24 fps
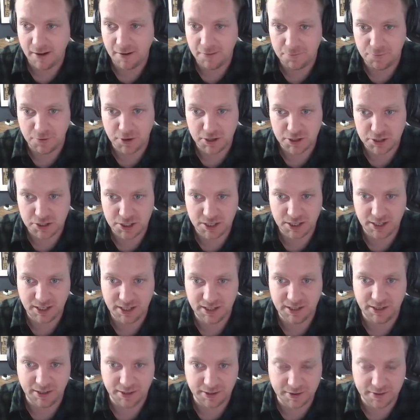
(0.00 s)
function
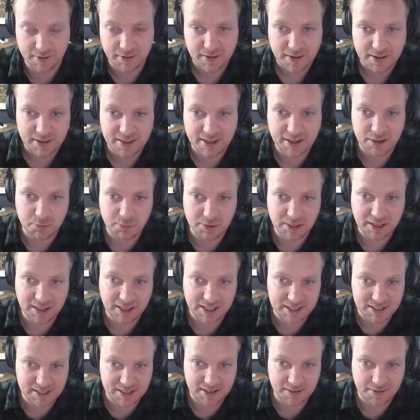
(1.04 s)
in here. Then we
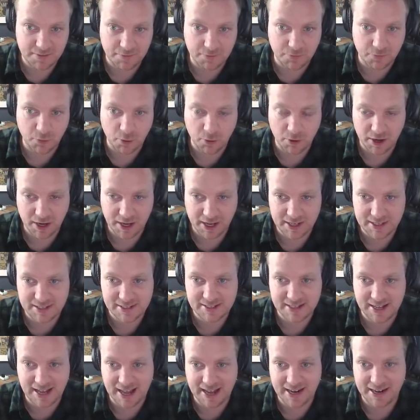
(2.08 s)
listen for a
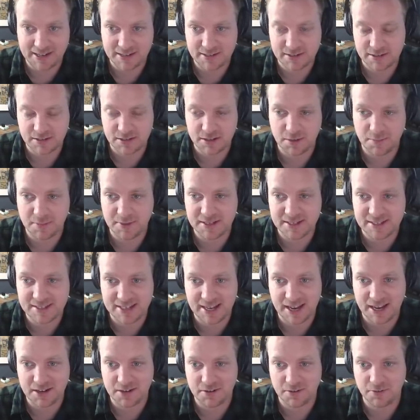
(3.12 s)
status to be
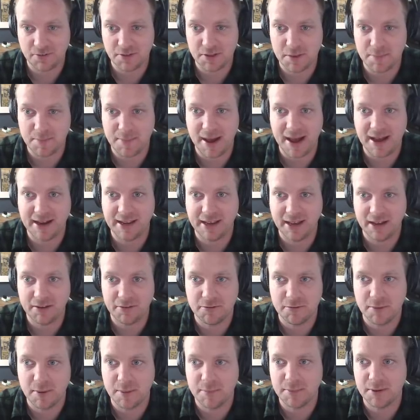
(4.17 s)
sent from the backend.
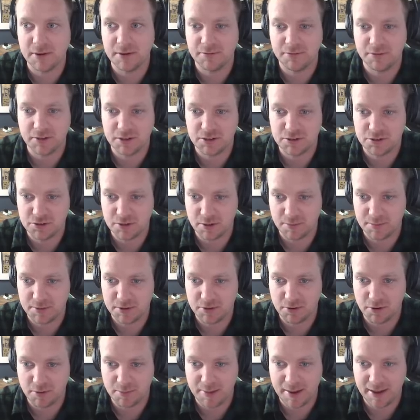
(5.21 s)
Remember, if we jump
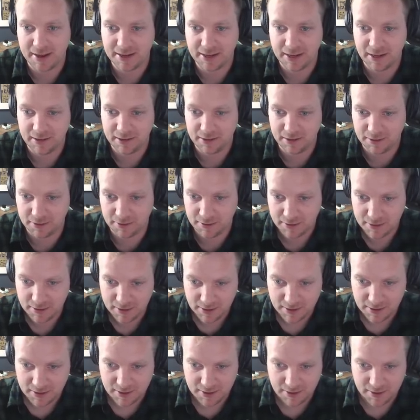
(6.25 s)
into our backend here,
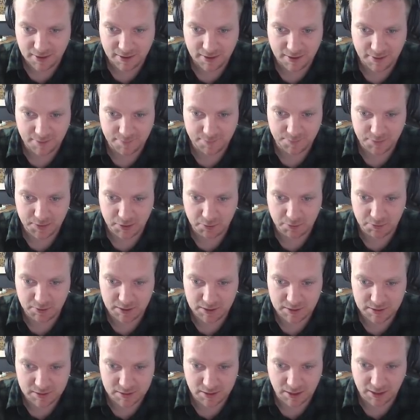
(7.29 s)

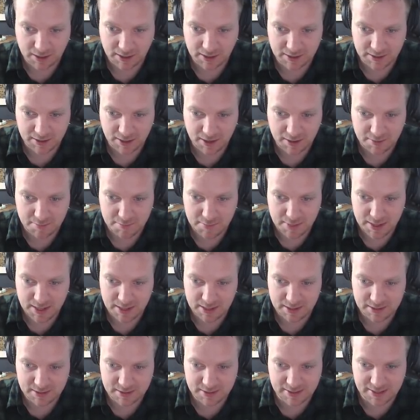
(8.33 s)
we
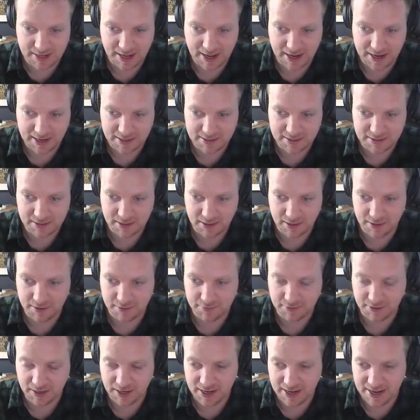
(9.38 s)
socket.emit status
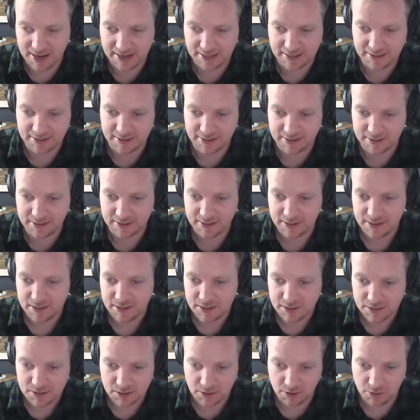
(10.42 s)
of connected.
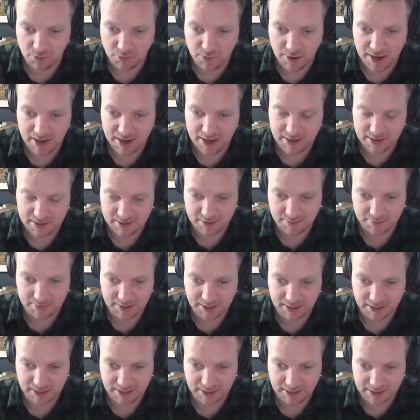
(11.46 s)
So when
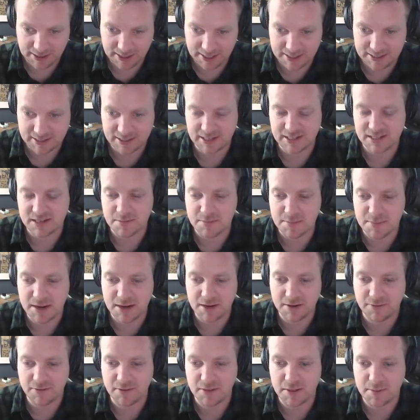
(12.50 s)
something like this gets
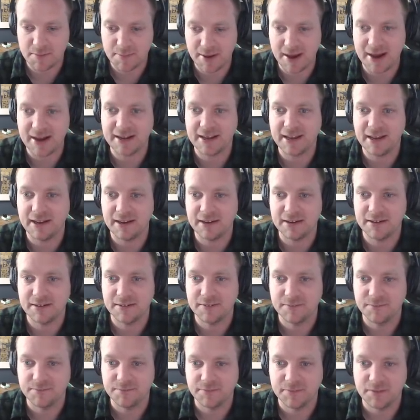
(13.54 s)
emitted from the backend,
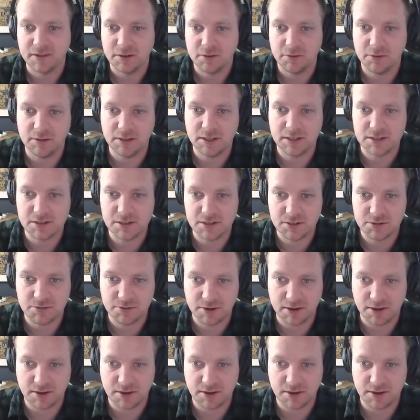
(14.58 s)
we listen to it